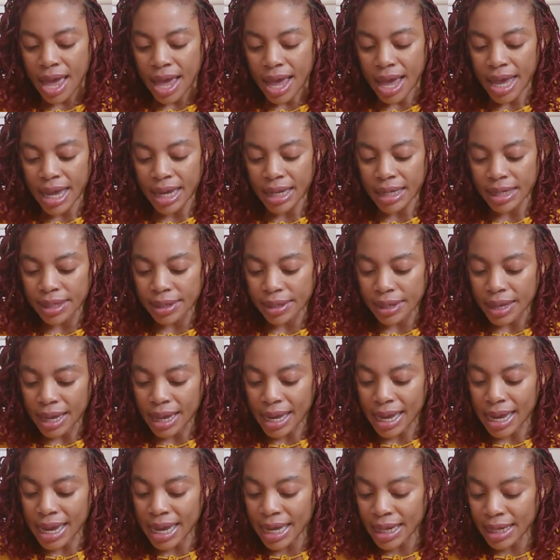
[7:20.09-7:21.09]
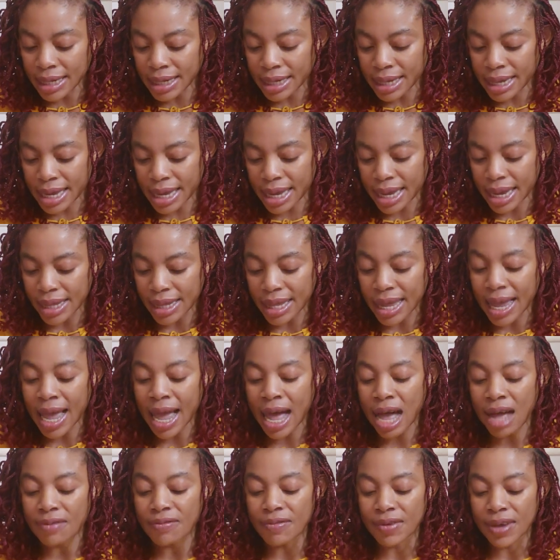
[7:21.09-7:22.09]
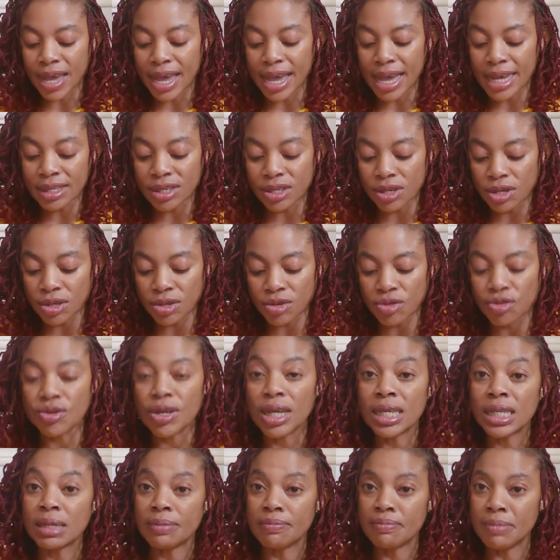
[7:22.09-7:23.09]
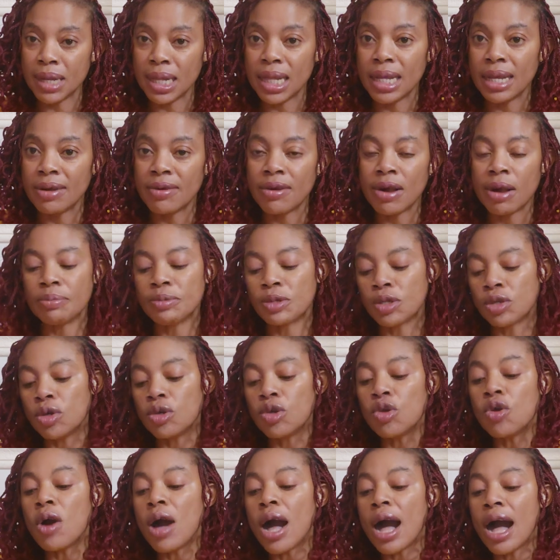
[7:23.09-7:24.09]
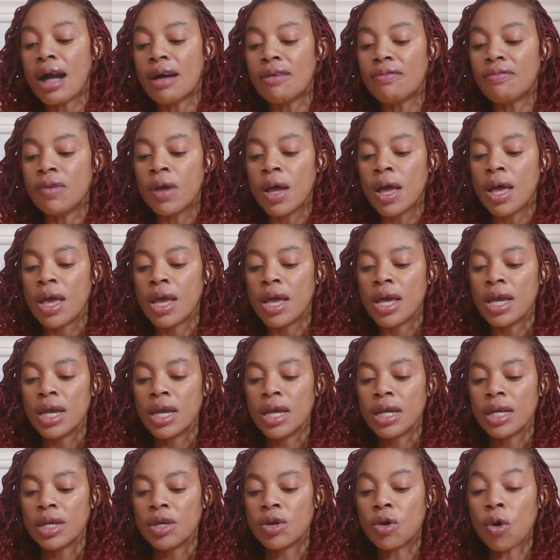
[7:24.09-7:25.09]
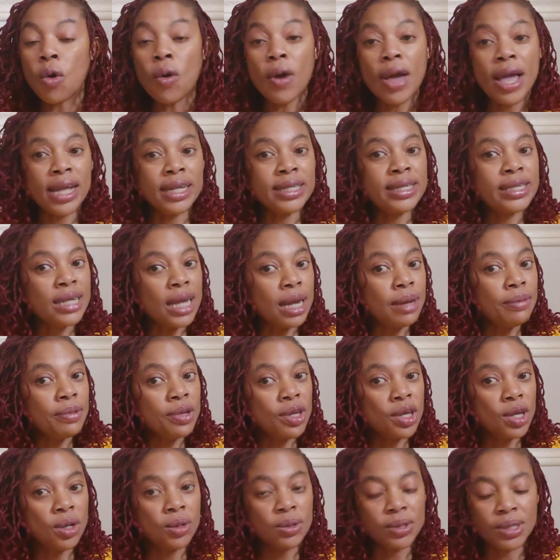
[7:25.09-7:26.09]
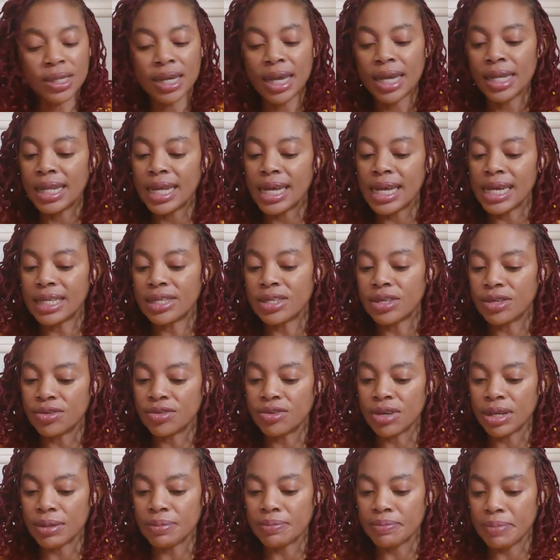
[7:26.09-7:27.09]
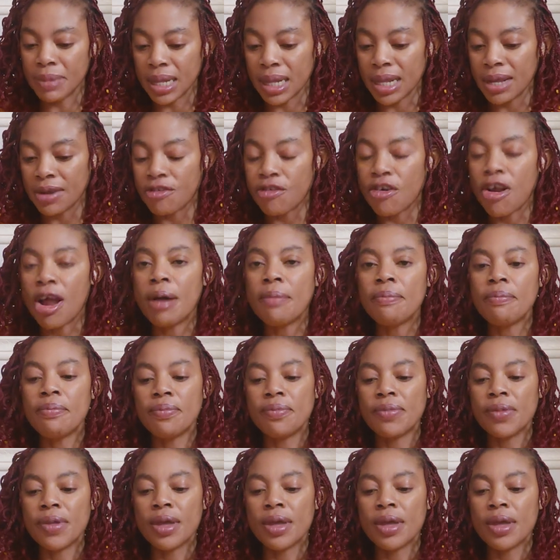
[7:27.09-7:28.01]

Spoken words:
And in here, they have 800 milligrams. So you have coenzyme Q10, 800 milligrams.